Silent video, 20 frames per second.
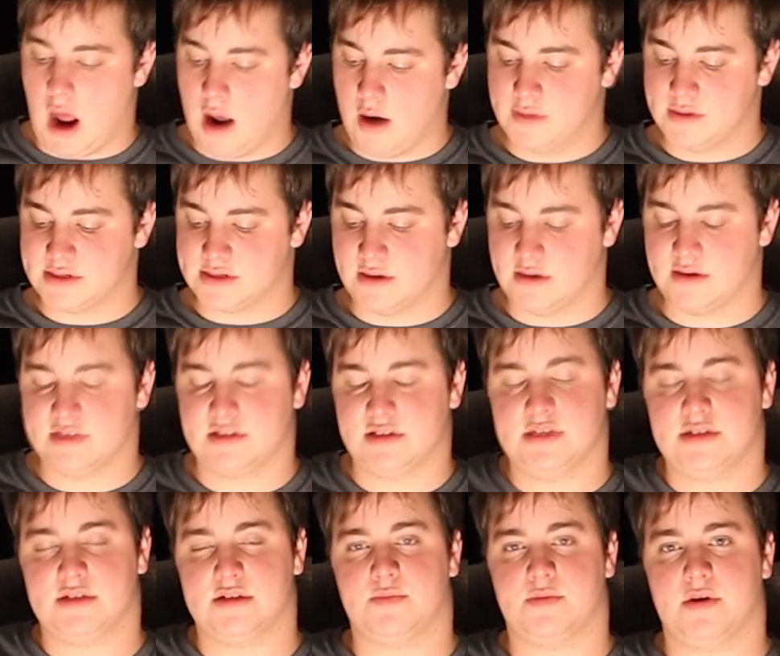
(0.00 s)
I was
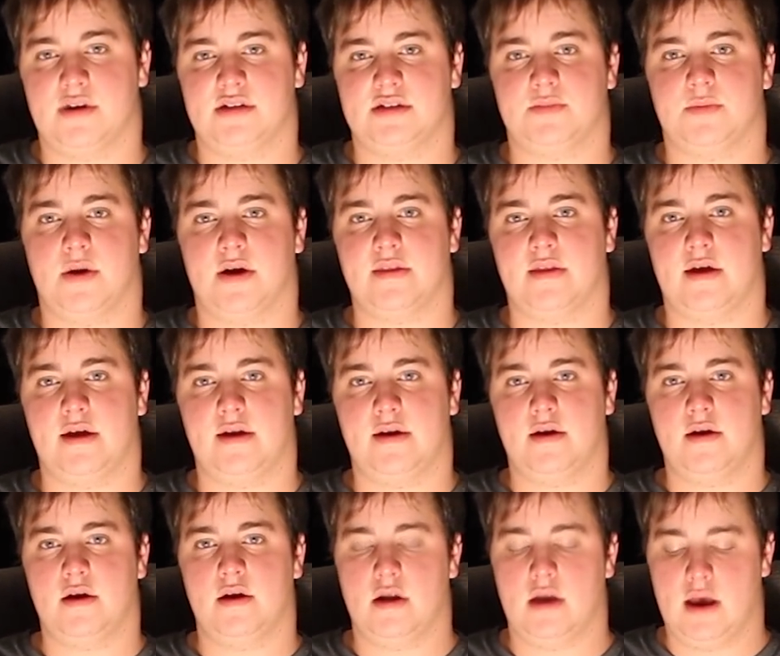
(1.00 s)
honestly surprised by that.
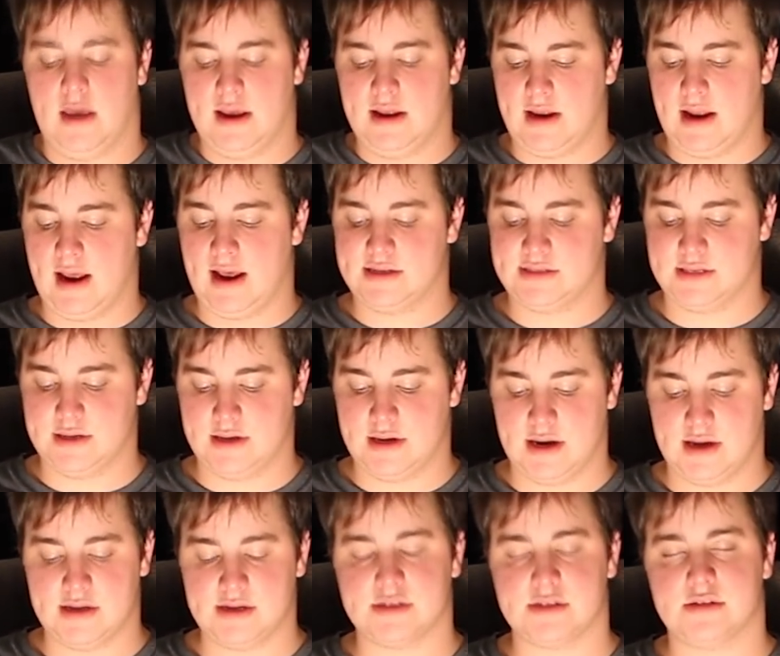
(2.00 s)
It has a
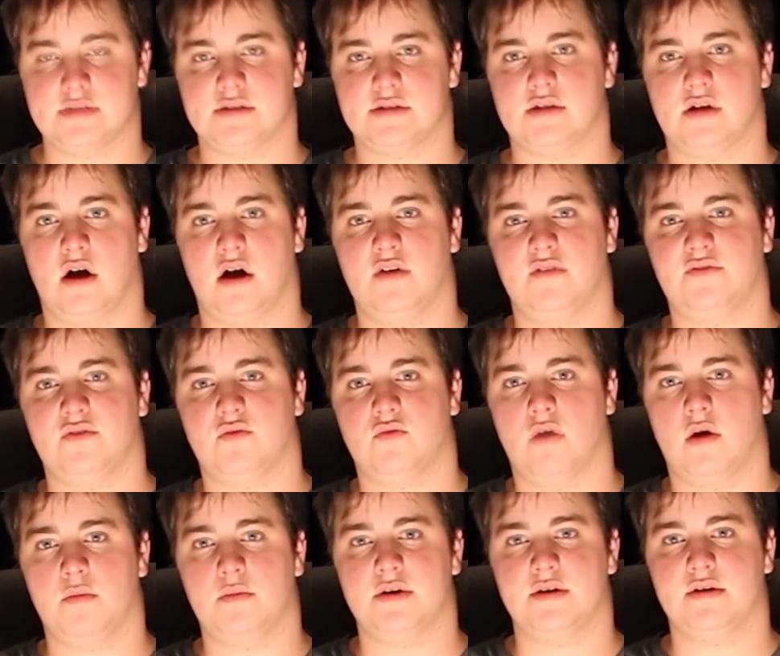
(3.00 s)
nice soft
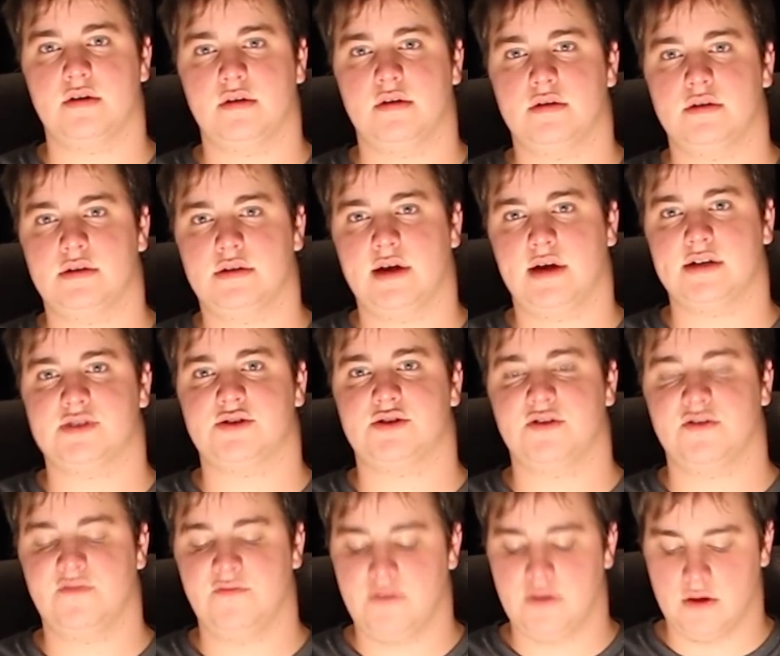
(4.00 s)
rubbered
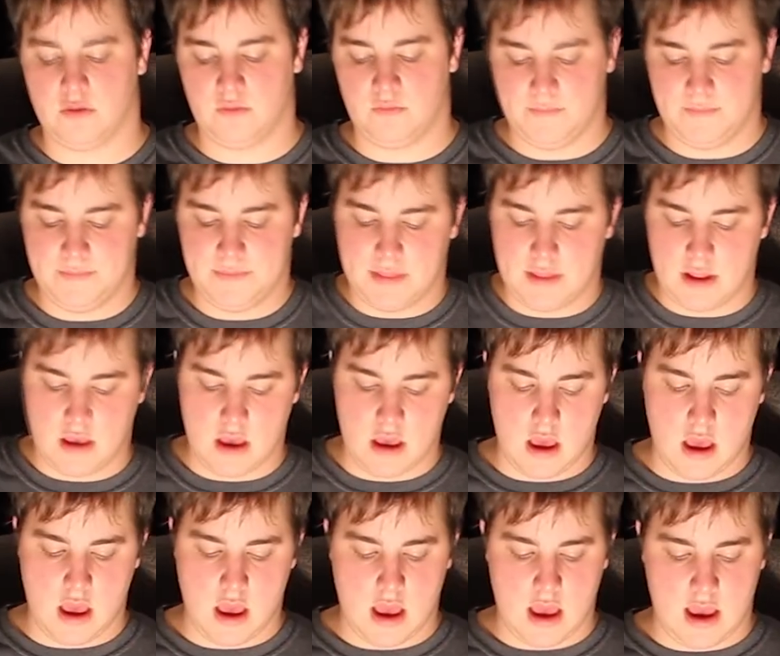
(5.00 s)
texture feel.
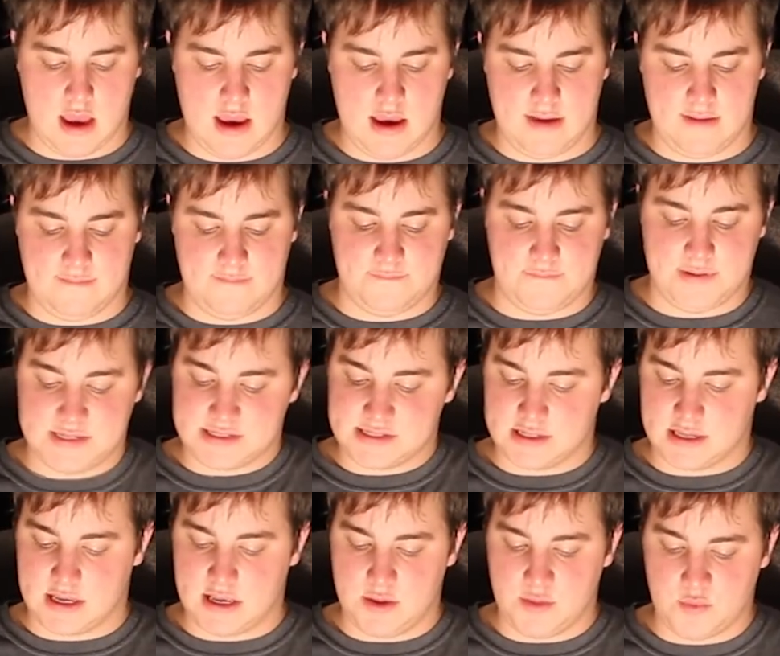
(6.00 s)
It fits
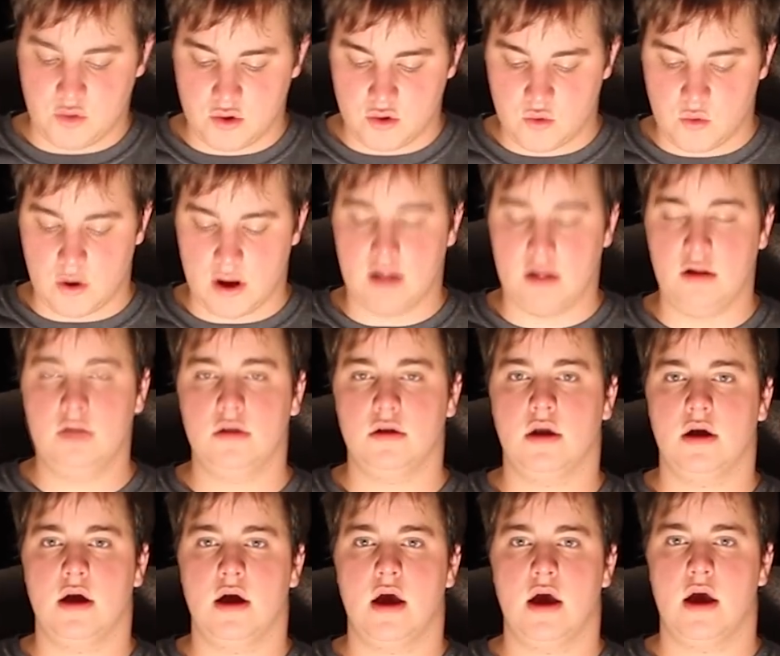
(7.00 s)
the keyboard well.
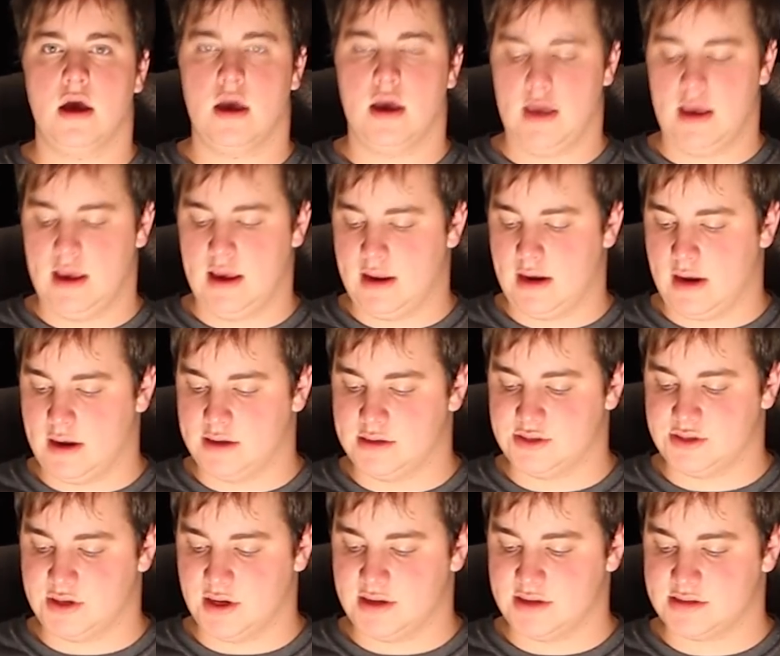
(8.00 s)
It
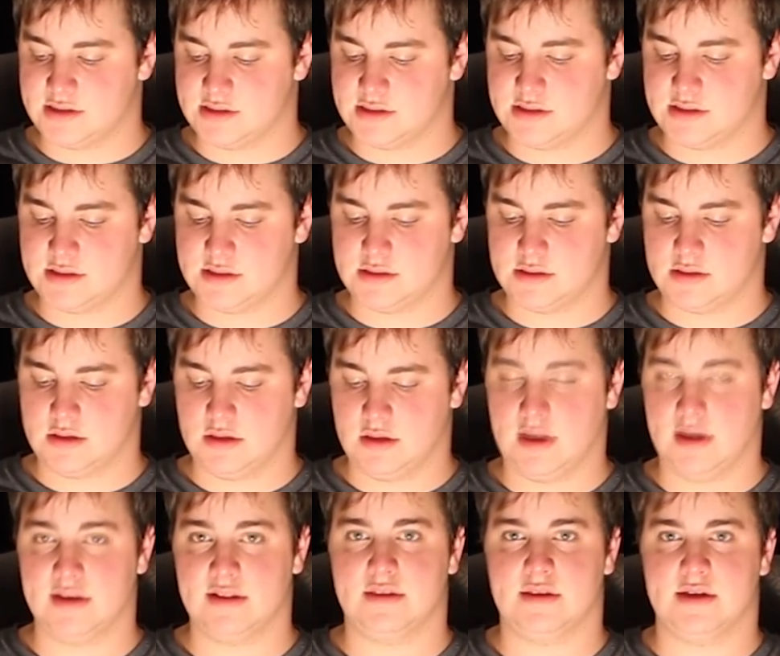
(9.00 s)
adjusts
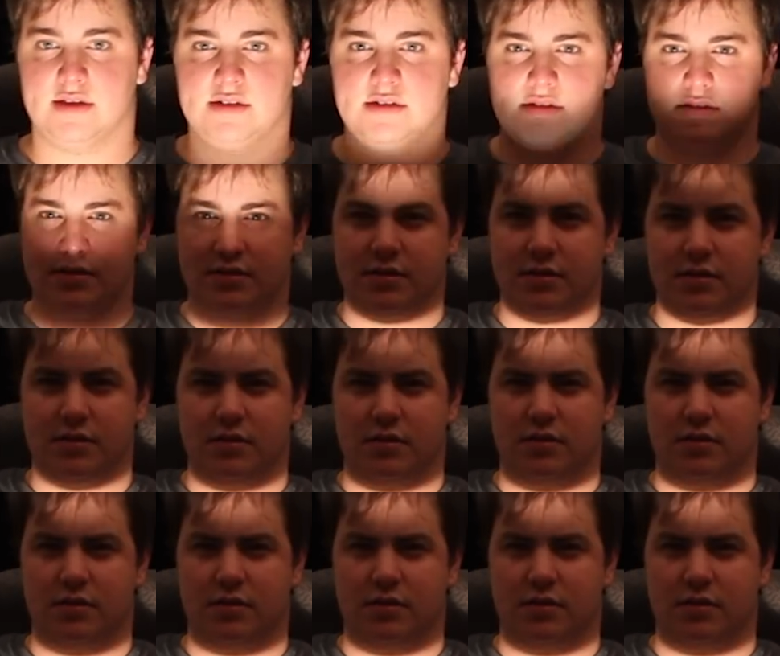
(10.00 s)
like this